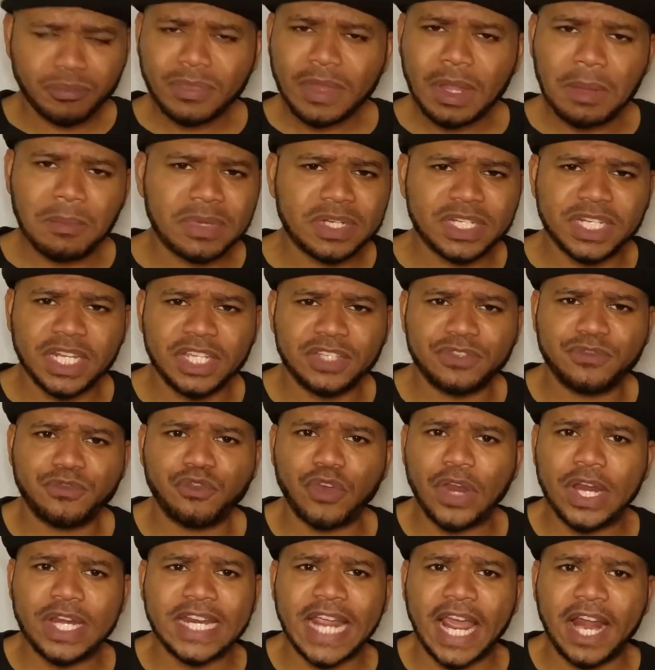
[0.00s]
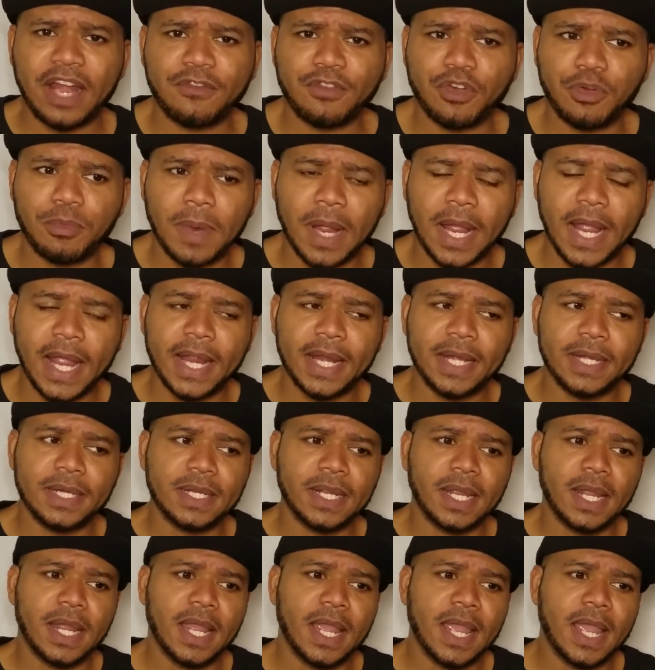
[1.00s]
she is freaked out of her mind
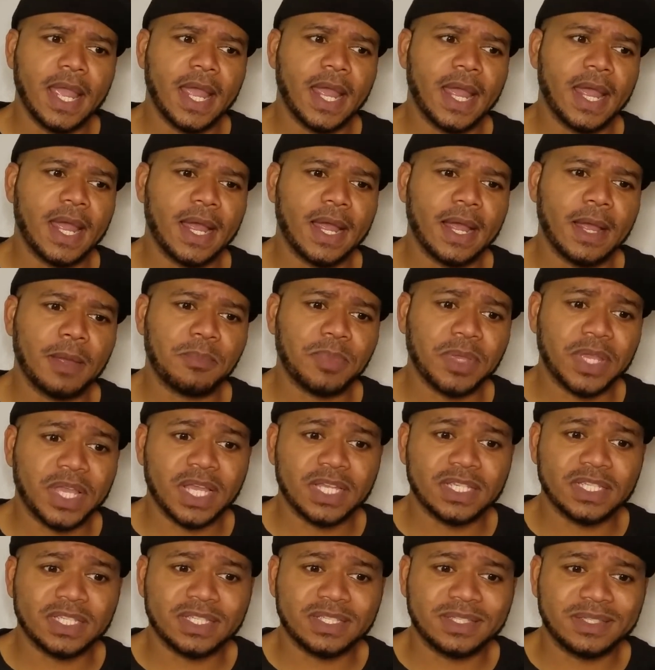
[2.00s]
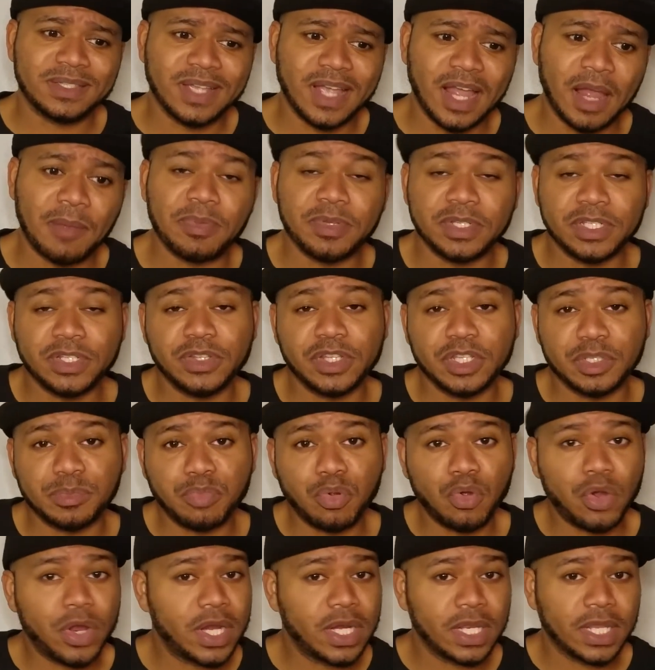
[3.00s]
uh, because up until this
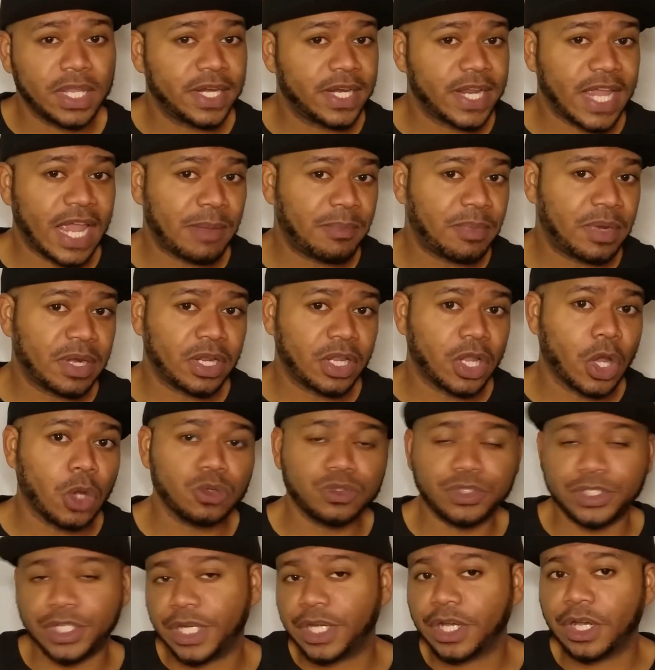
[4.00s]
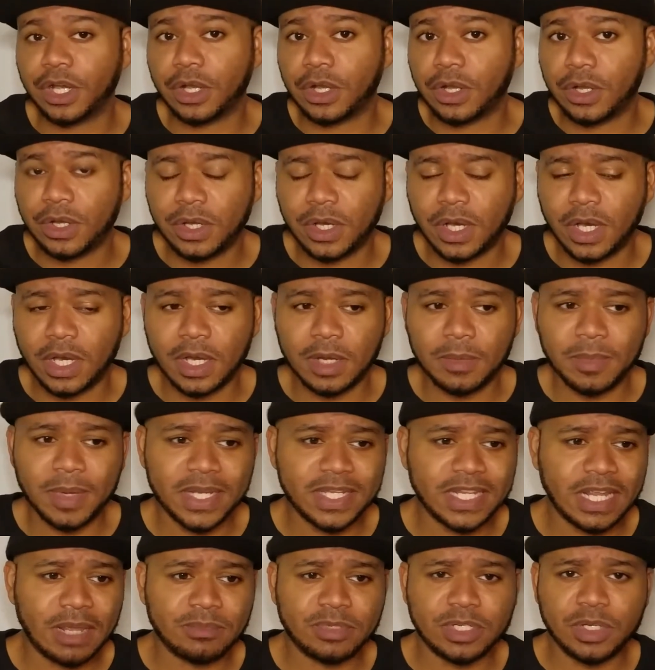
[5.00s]
point, Linda had been ghosting her. Um,
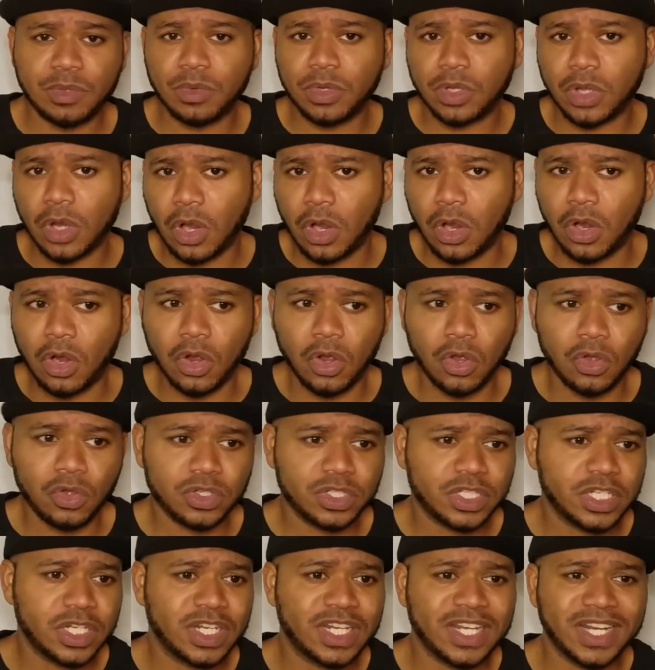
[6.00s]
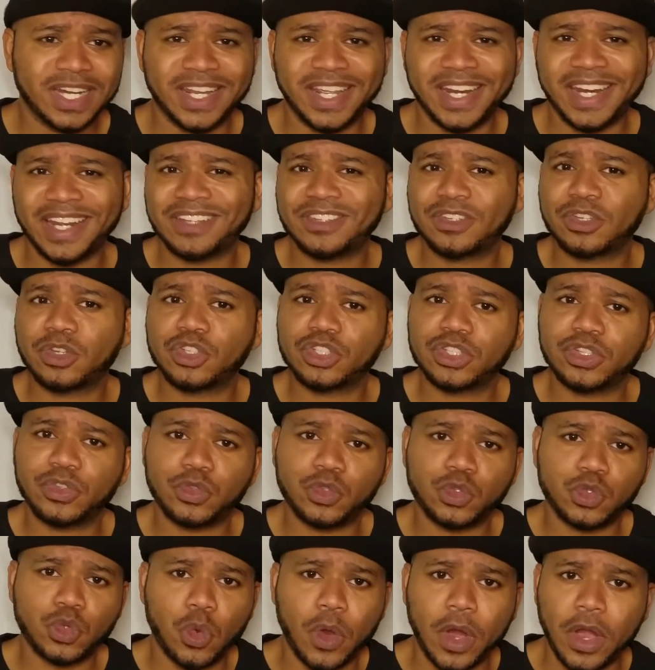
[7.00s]
anytime she would call, she couldn't get a
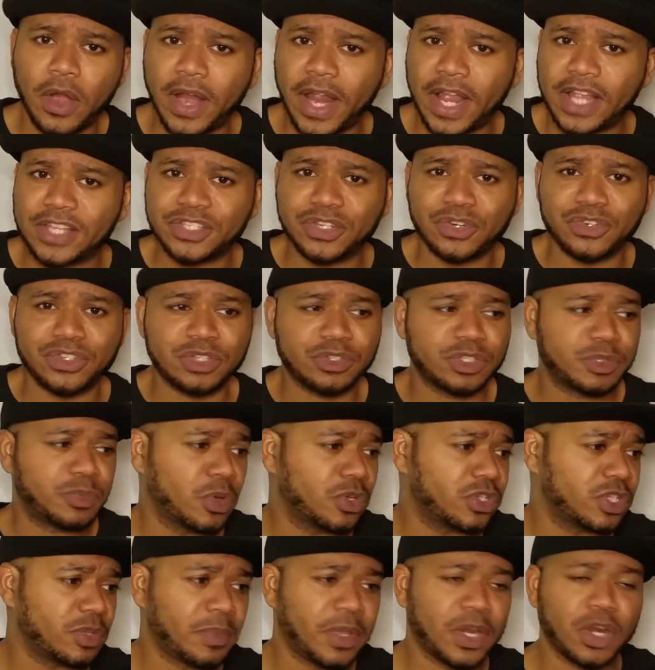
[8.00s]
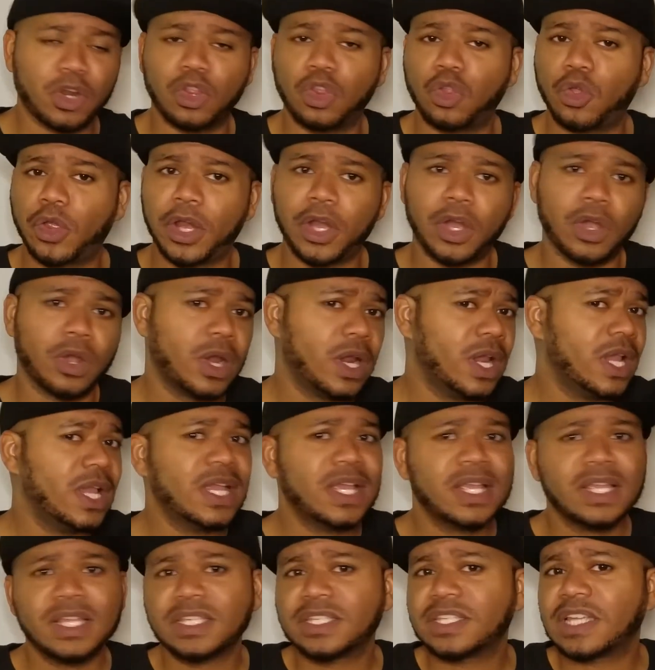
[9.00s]
square answer. She was supposed to meet her lawyer
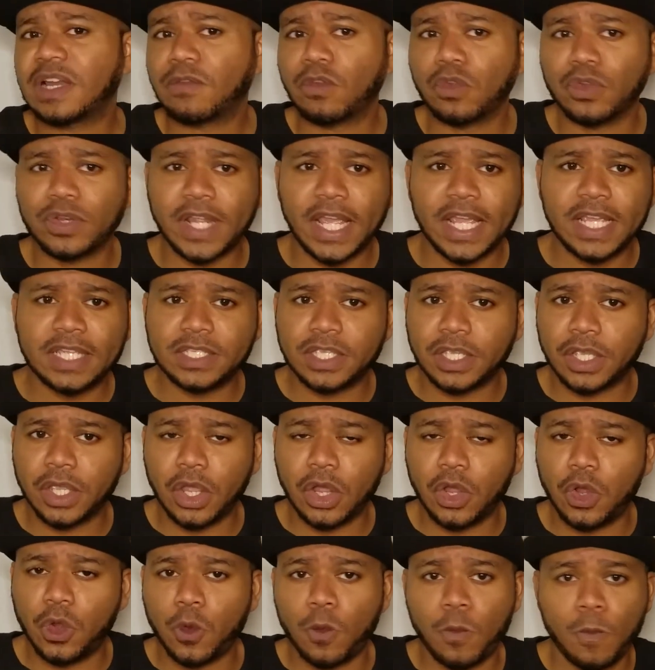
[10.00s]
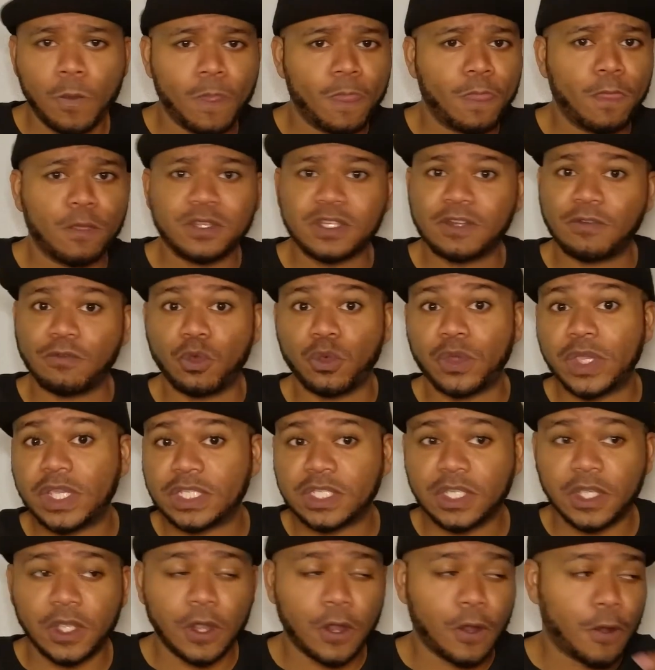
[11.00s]
several days ago, several weeks
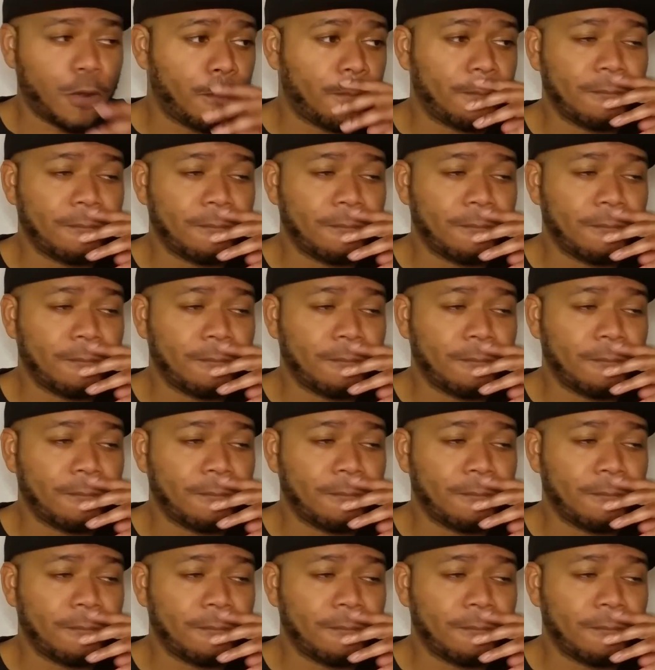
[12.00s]
ago,